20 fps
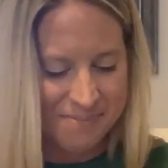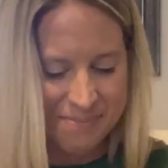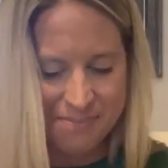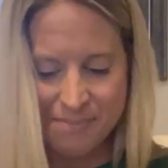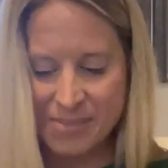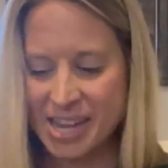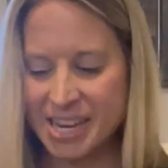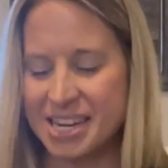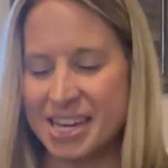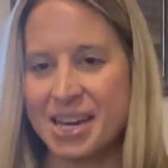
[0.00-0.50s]

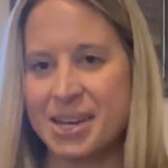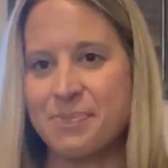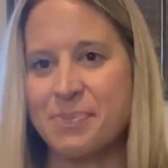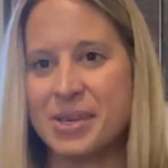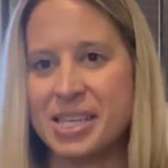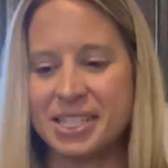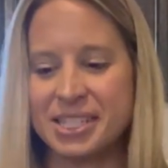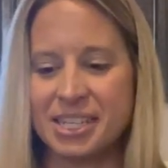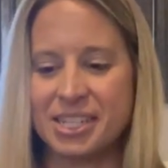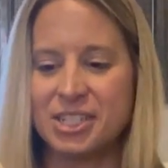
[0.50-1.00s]
might not
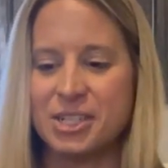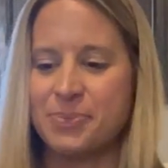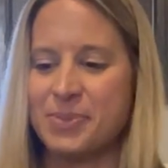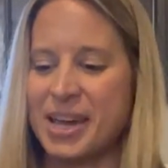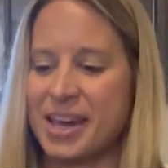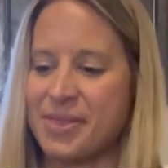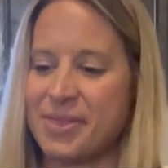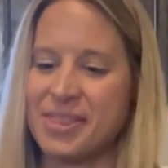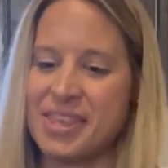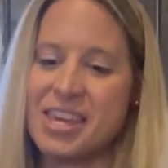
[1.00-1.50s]
be such a
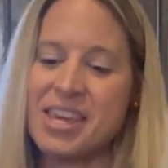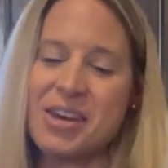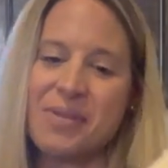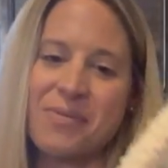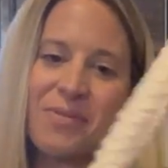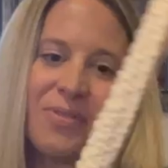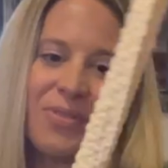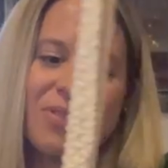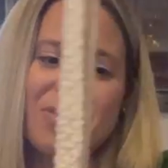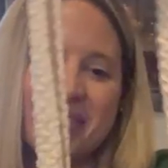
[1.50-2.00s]
bad
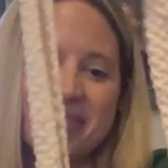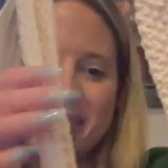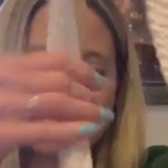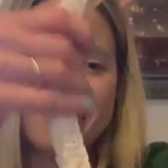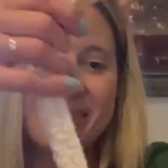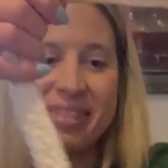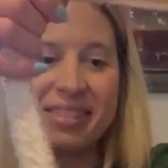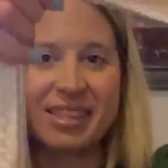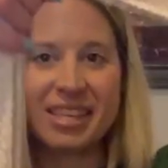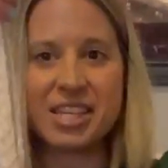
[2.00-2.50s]
thing.
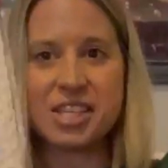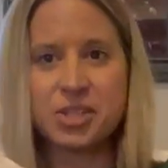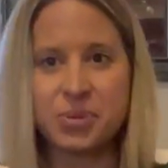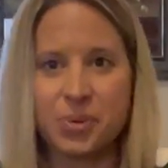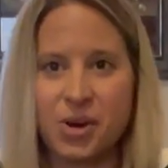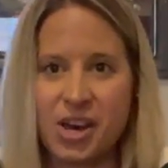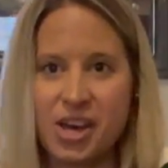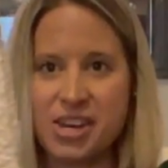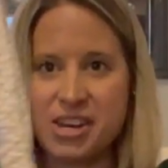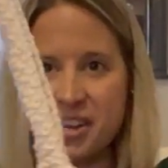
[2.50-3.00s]
This
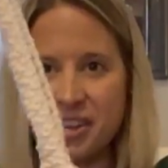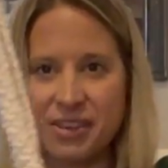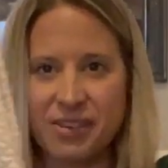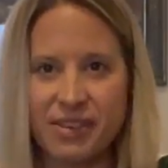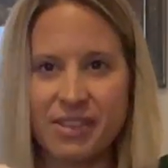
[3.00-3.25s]
one,